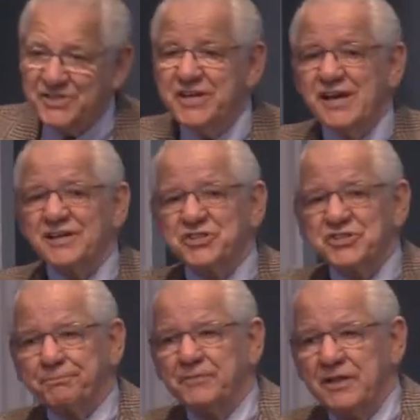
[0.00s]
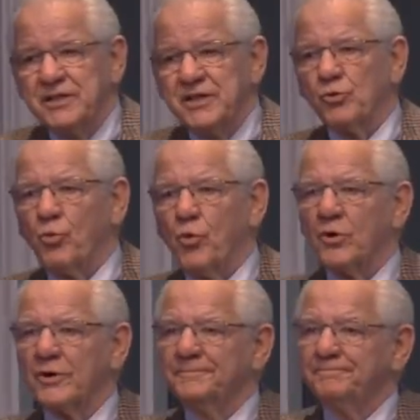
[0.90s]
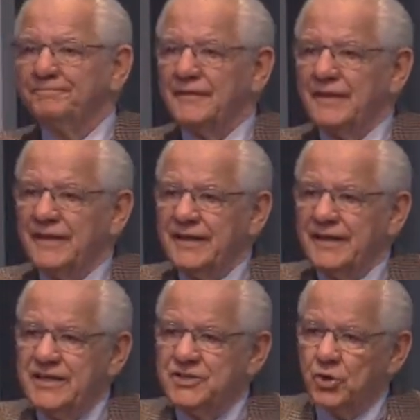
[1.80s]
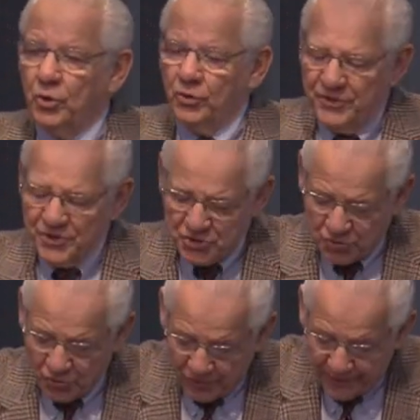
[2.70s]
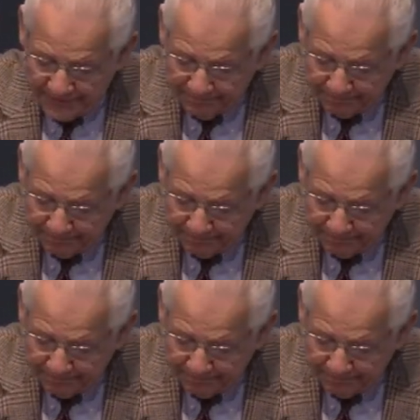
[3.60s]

as he accepted the award, he told this story.